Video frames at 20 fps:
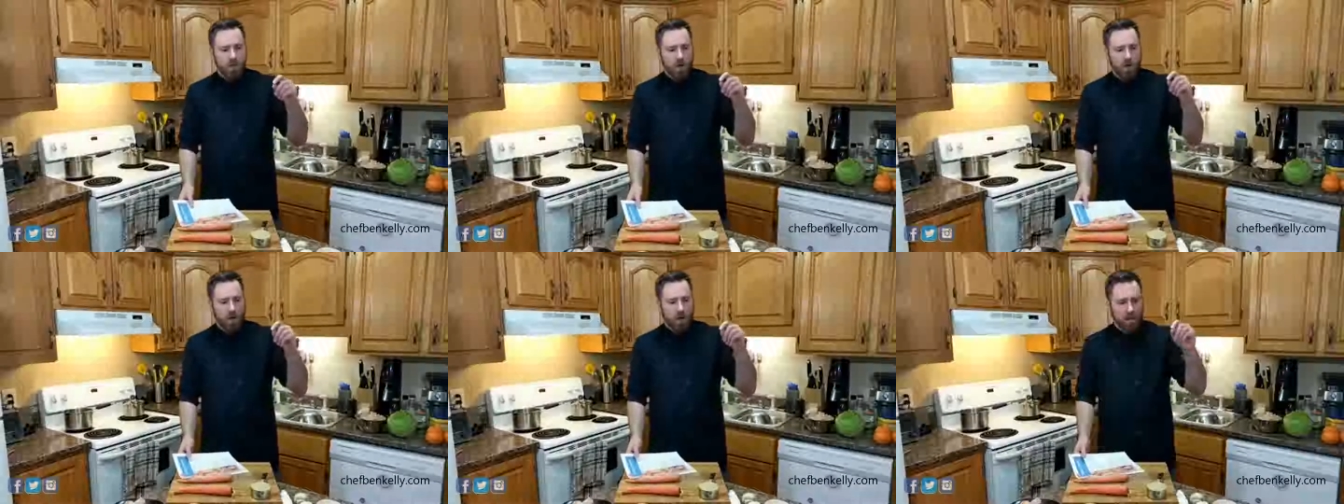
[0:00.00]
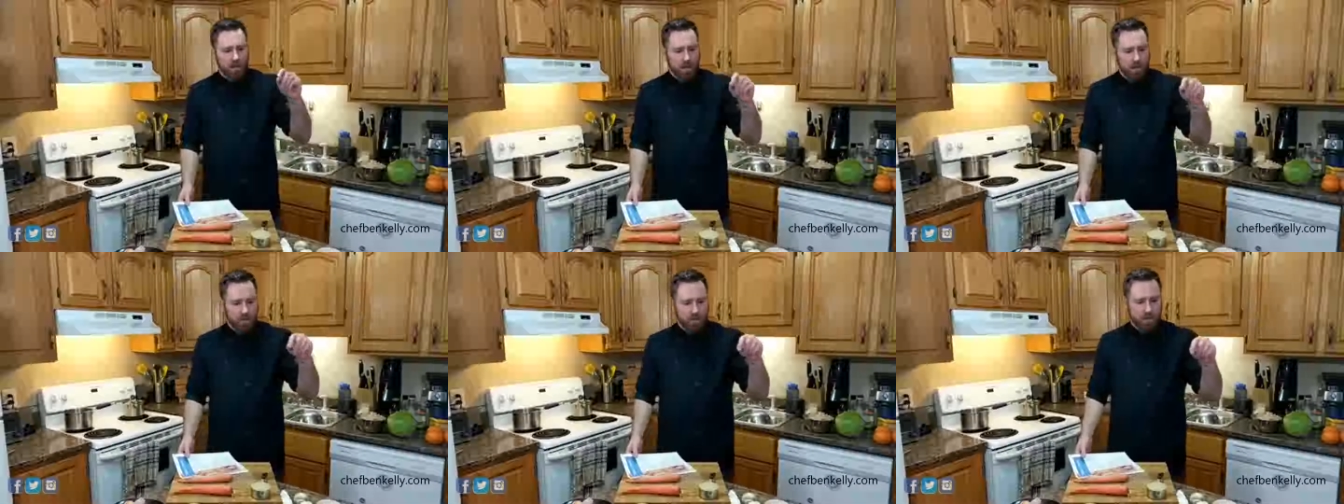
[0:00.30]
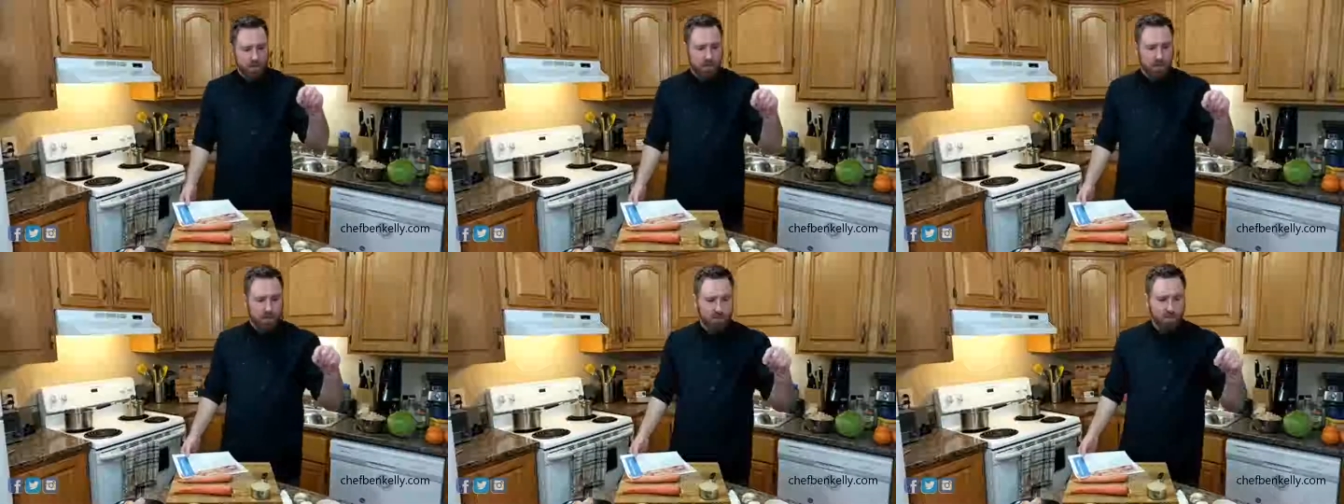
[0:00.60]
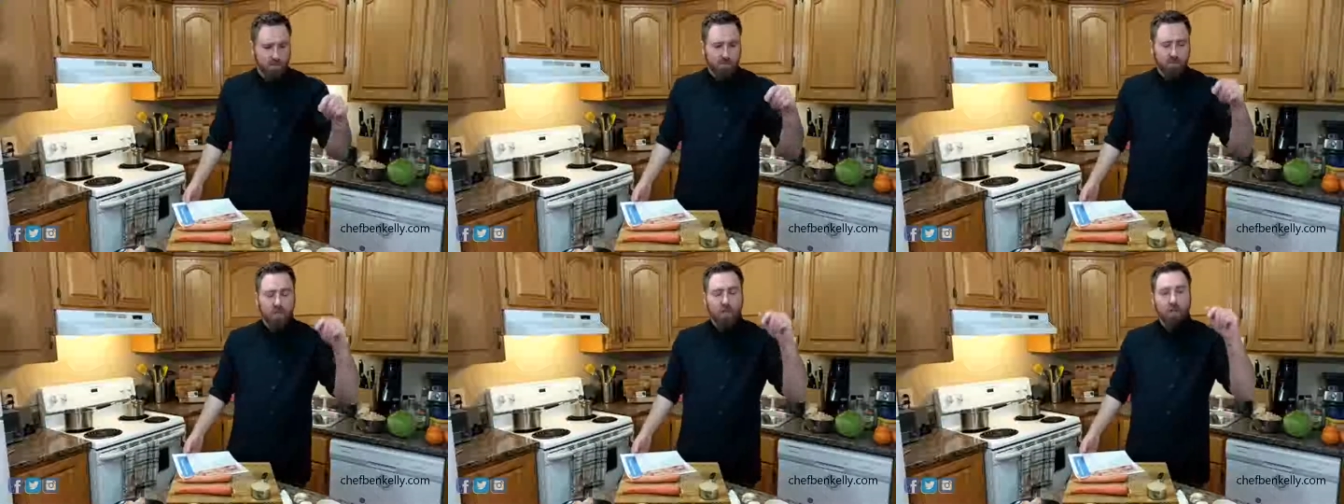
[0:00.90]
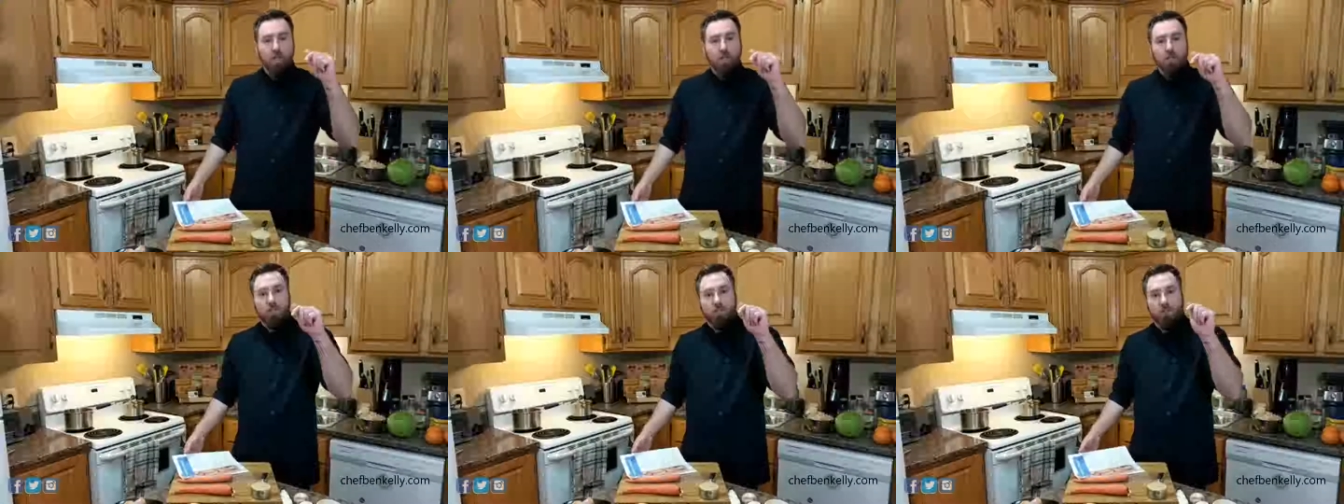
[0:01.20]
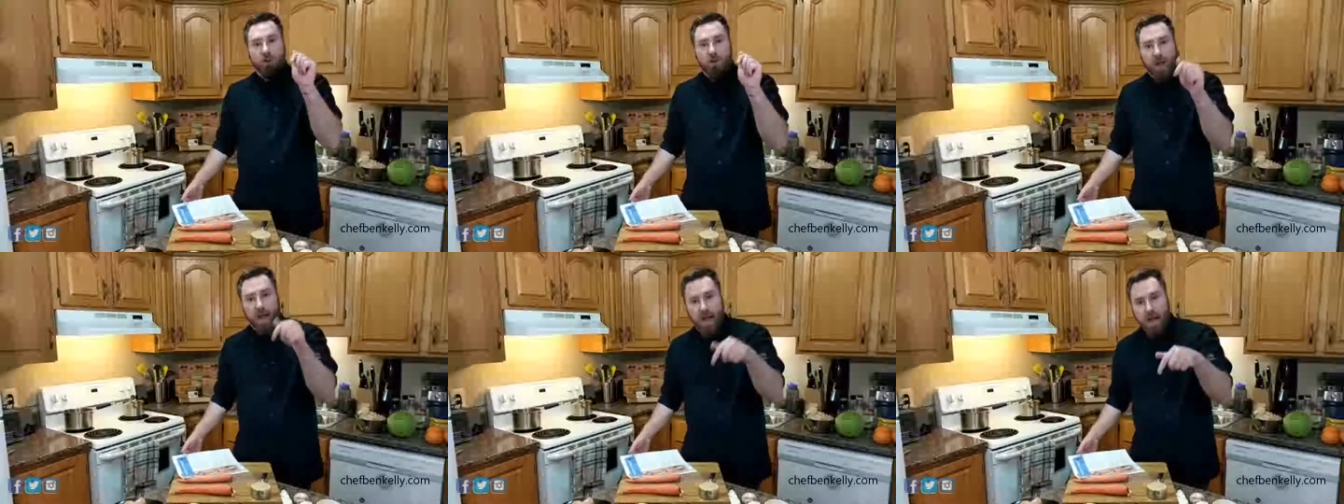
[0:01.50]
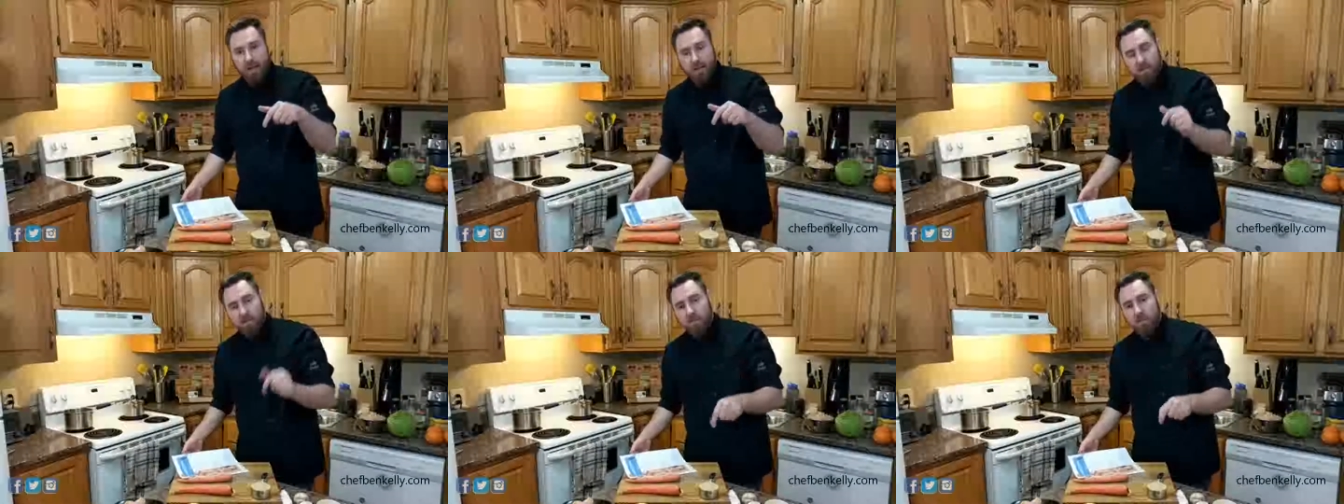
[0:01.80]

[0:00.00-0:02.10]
So, hello, Sue. So,